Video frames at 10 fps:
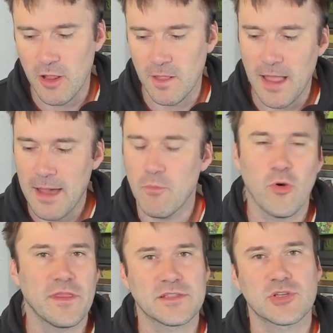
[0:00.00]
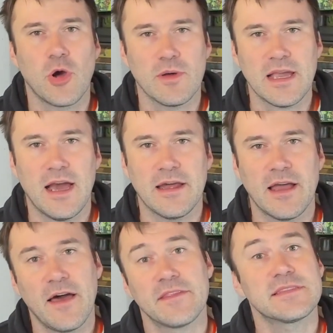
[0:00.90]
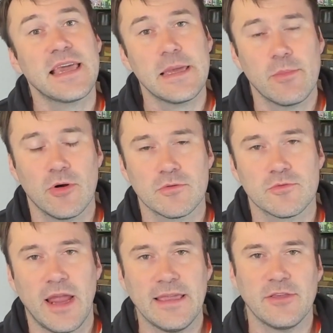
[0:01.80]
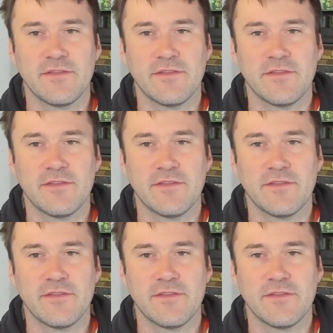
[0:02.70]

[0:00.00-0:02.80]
a lot more that's going on on the table, right?